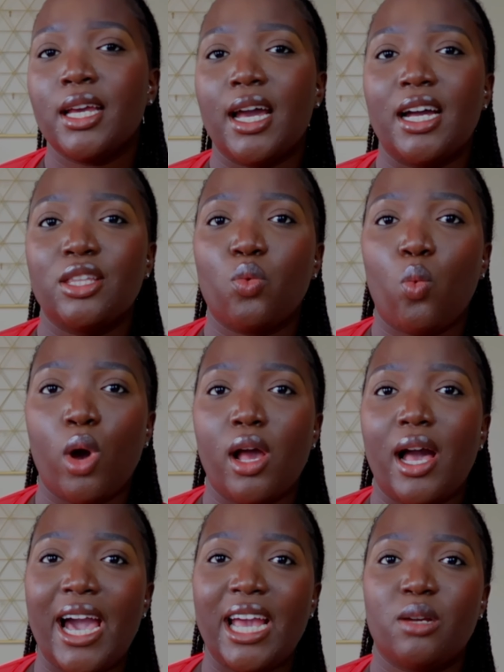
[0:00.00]
and
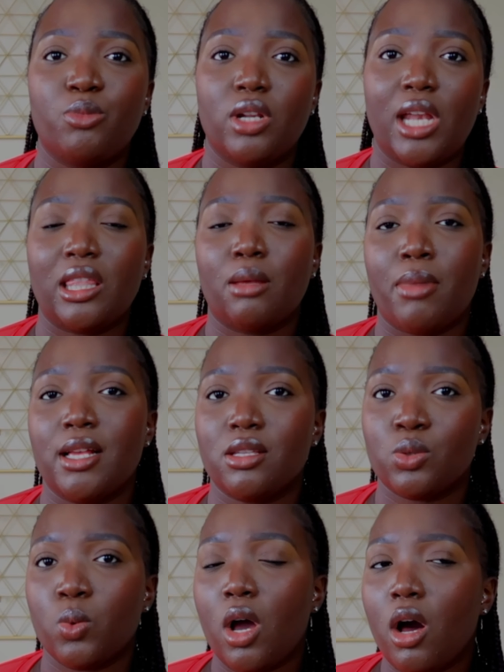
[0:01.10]
what item you like the best
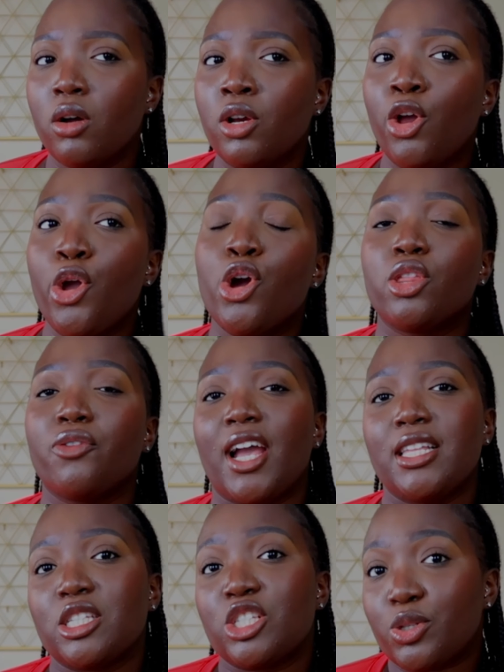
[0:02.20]
as well don't
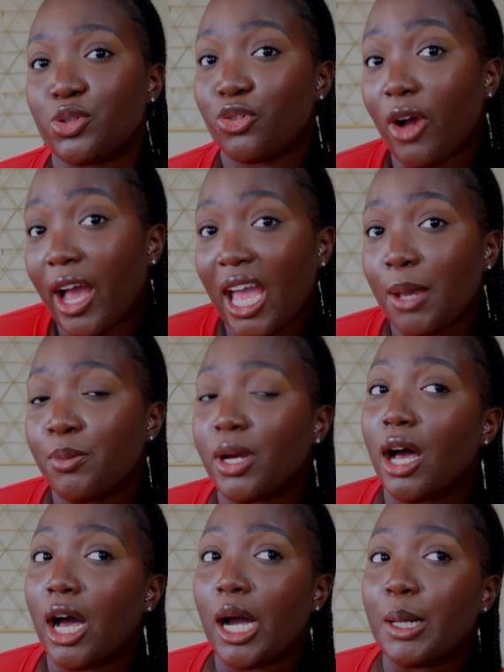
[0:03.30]
forget to subscribe
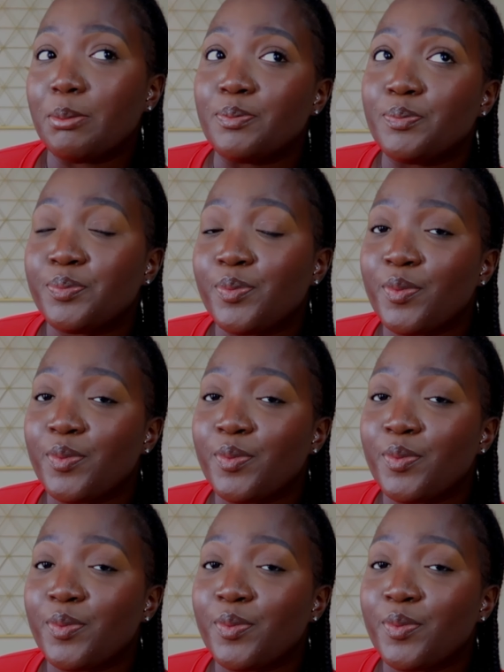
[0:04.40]
um,